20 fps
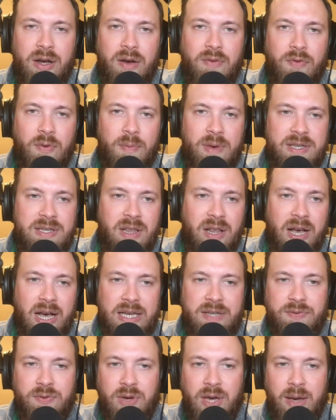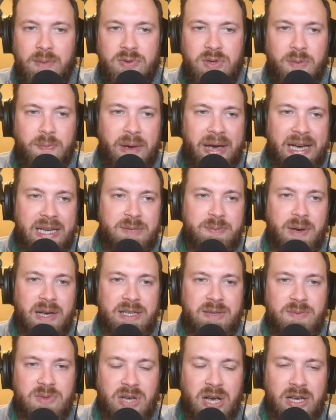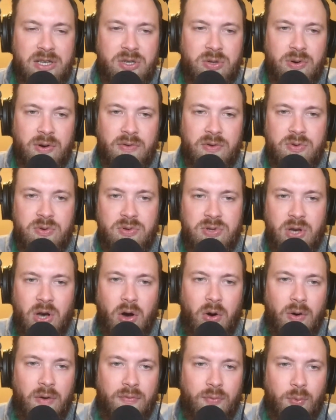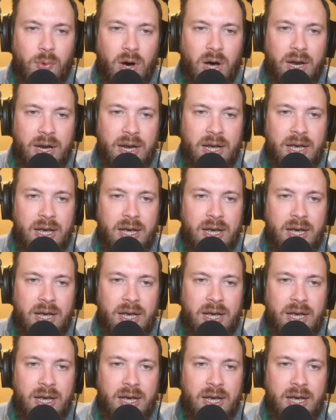from missing the last few games with back spasms. Austin Rivers was 0 of 1.